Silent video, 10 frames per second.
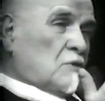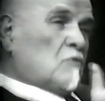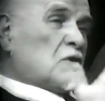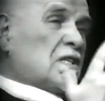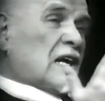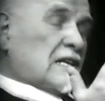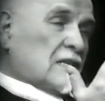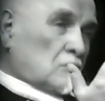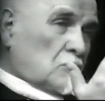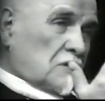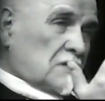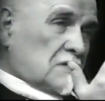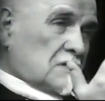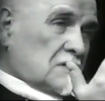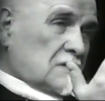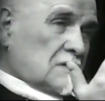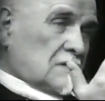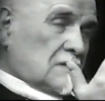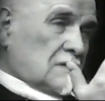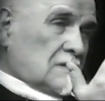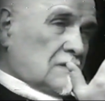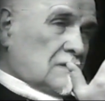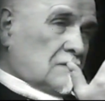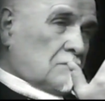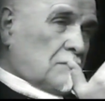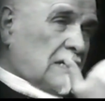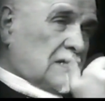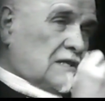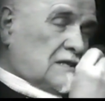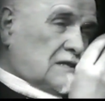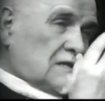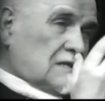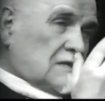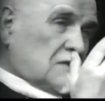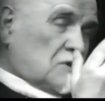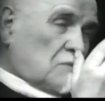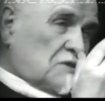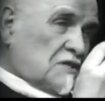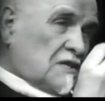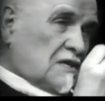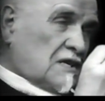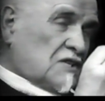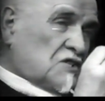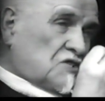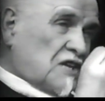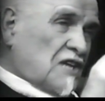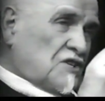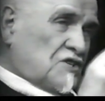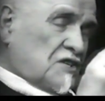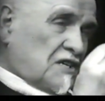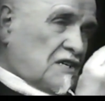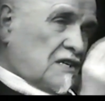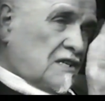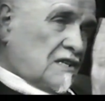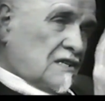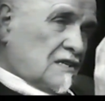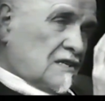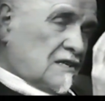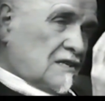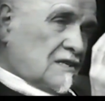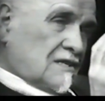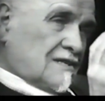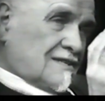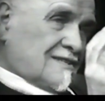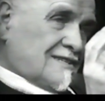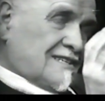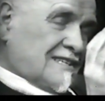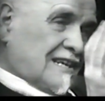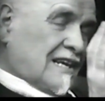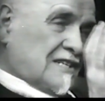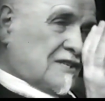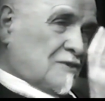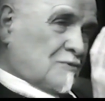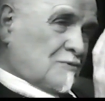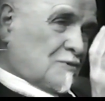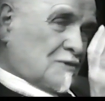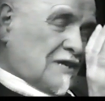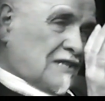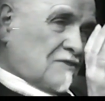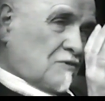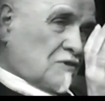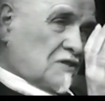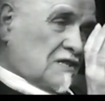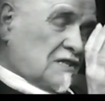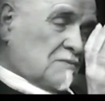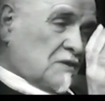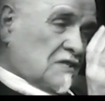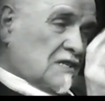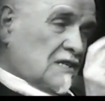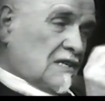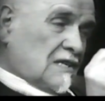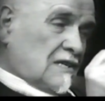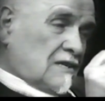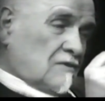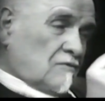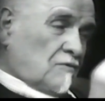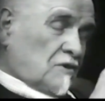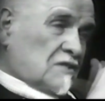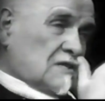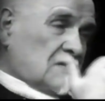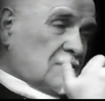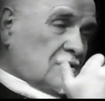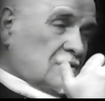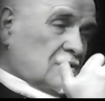me, Unitarian notions. But something is changing in relation to such a function. This means for the